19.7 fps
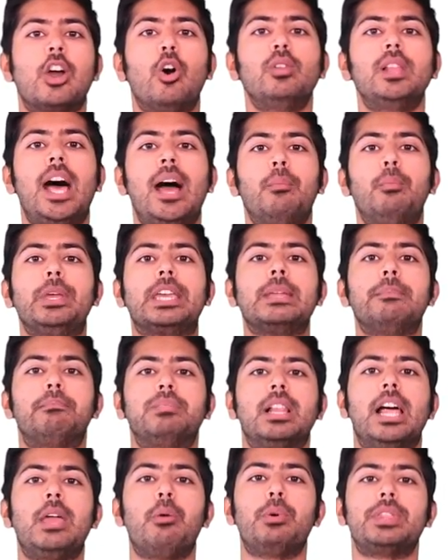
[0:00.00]
Colab, we can
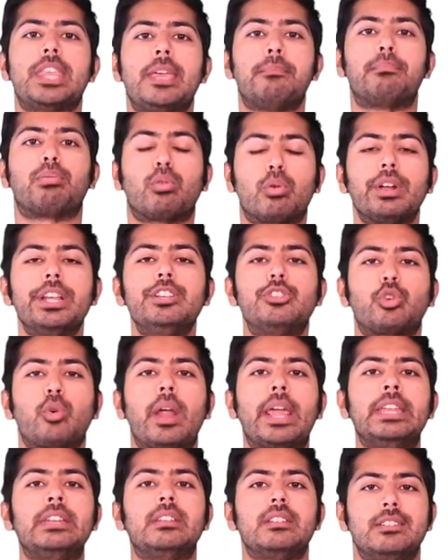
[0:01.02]
play with a
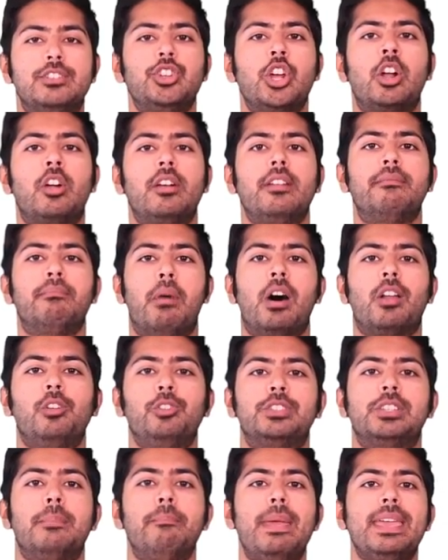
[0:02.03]
pre-trained generative model
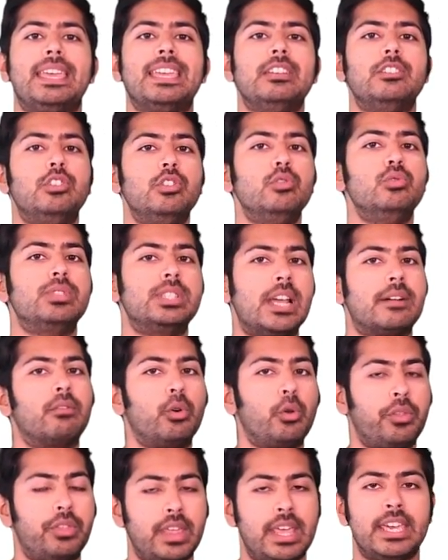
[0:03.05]
to make it do
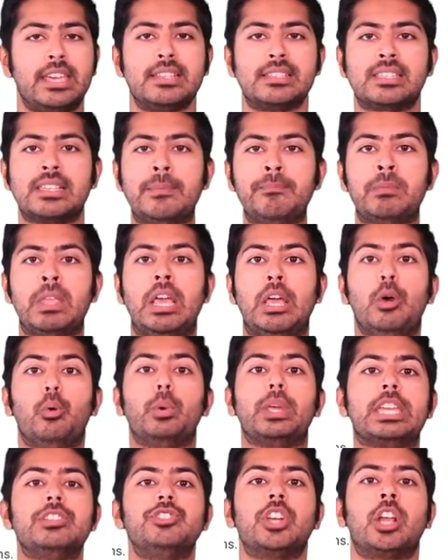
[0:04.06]
several things.
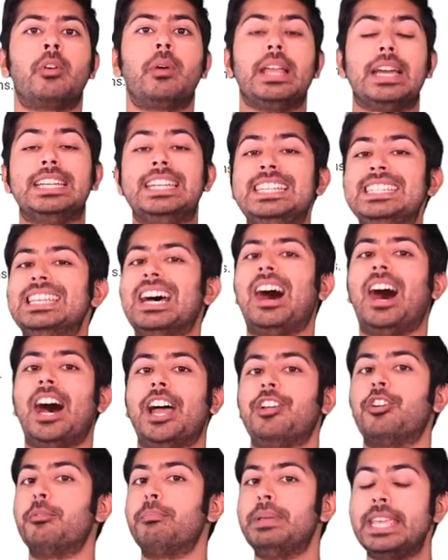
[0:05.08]
We can generate an
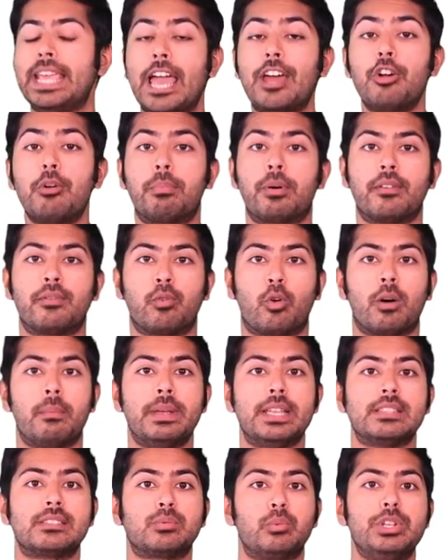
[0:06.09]
entire piano
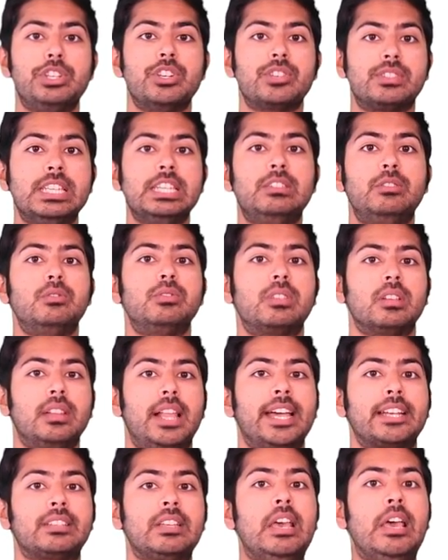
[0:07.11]
performance. We just need to
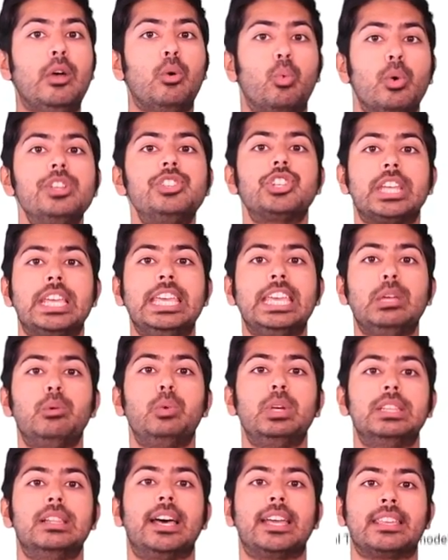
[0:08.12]
select which key
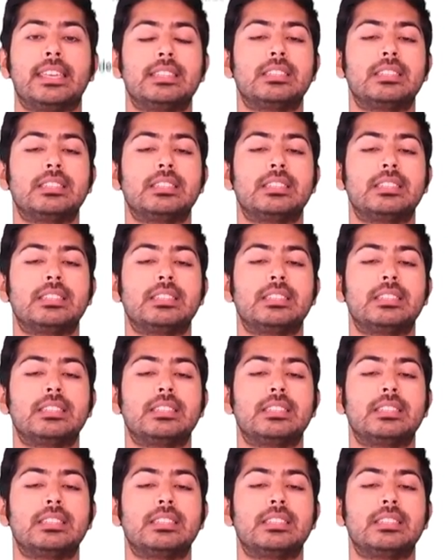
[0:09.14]
we'd like